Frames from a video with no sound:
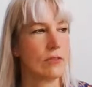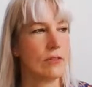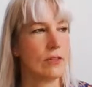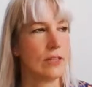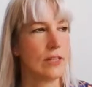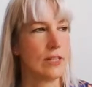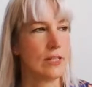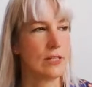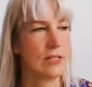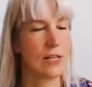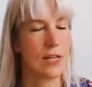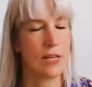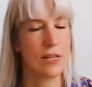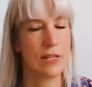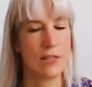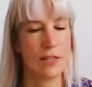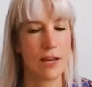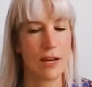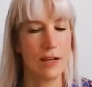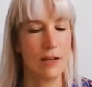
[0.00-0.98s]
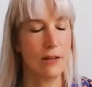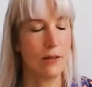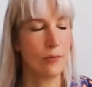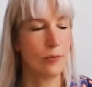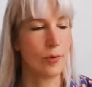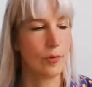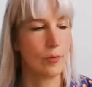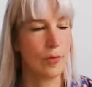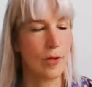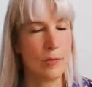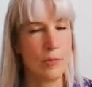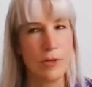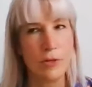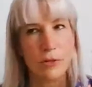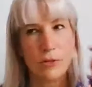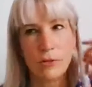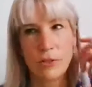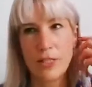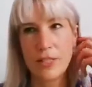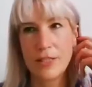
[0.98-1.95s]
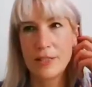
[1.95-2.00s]
then take that. But maybe you're
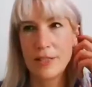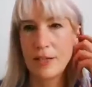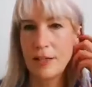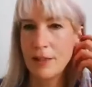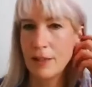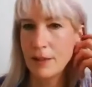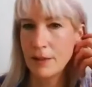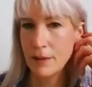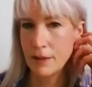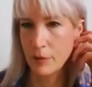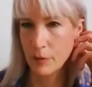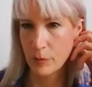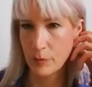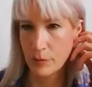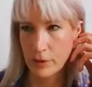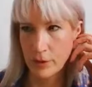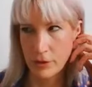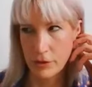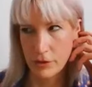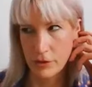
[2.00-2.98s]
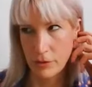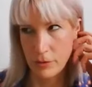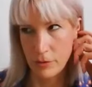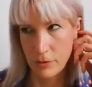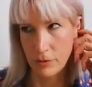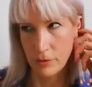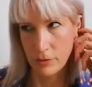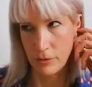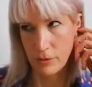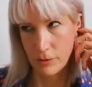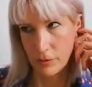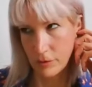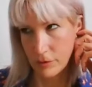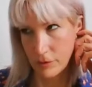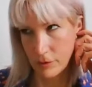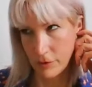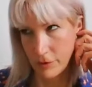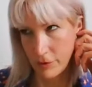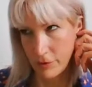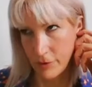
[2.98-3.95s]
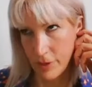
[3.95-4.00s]
only taking like one or two or
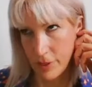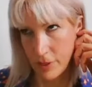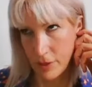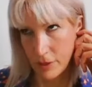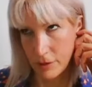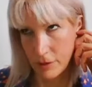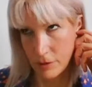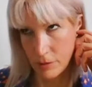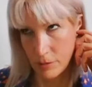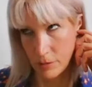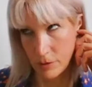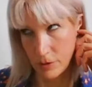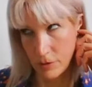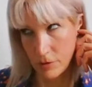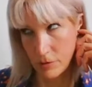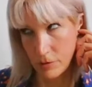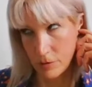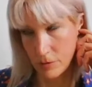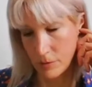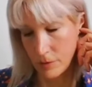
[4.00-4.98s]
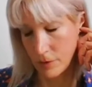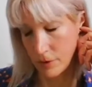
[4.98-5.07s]
three things with you.